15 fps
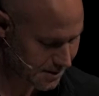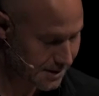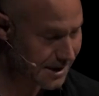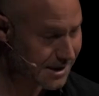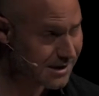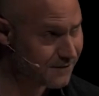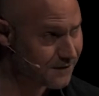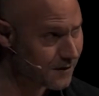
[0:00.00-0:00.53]

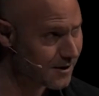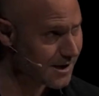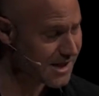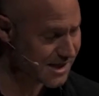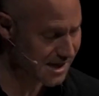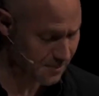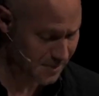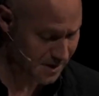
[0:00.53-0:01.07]
in the very
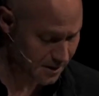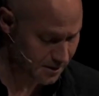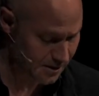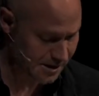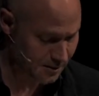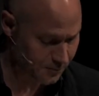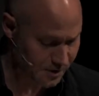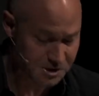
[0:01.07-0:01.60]
same
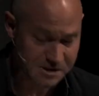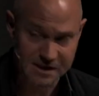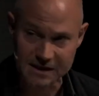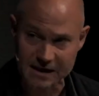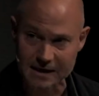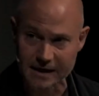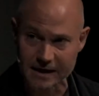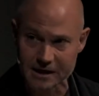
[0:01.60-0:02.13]
years in which the
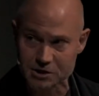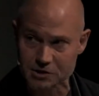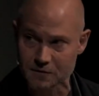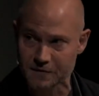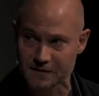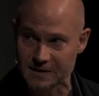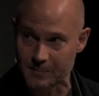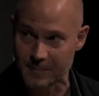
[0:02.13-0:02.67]
Declaration
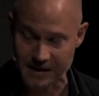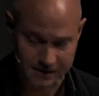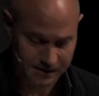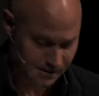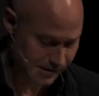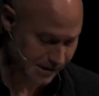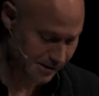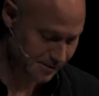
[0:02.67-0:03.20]
of
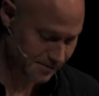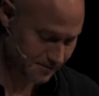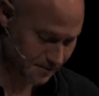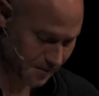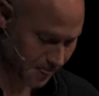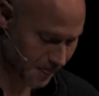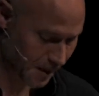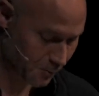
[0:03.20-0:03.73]
Independence
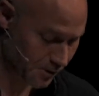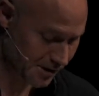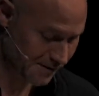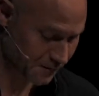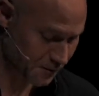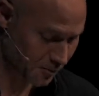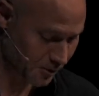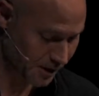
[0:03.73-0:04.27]
was
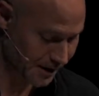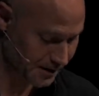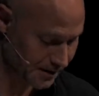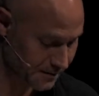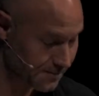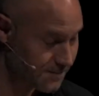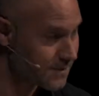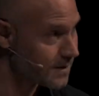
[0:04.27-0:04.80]

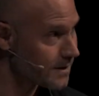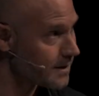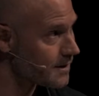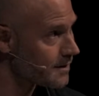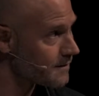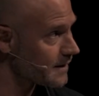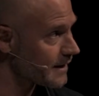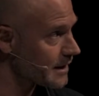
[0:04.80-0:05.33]
formulated.
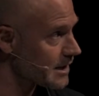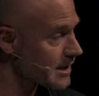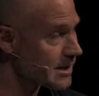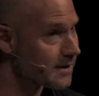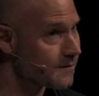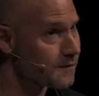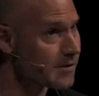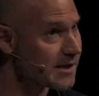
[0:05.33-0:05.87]
That is,
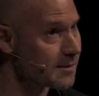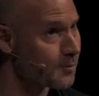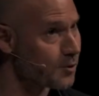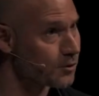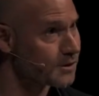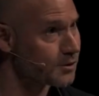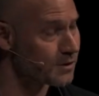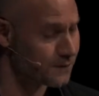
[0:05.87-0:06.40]
if you
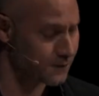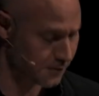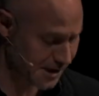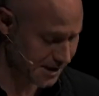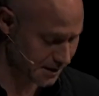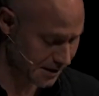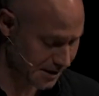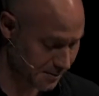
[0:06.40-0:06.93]
support
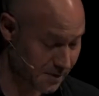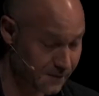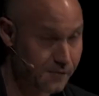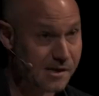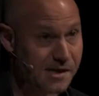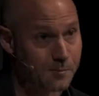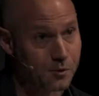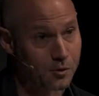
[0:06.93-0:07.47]
universalism, if
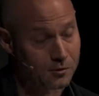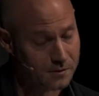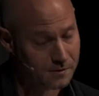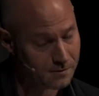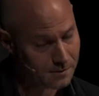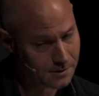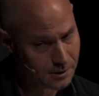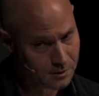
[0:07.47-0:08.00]
you
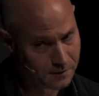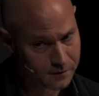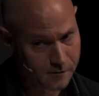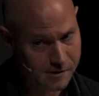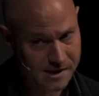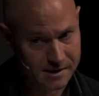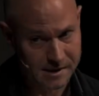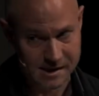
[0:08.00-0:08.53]
support
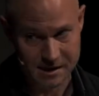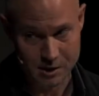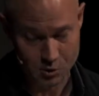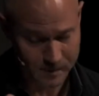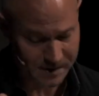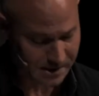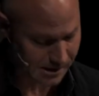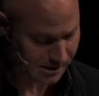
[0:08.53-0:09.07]
universalist
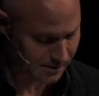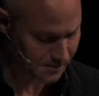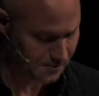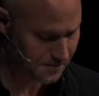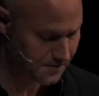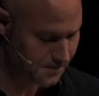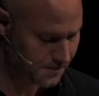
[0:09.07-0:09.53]
humanism,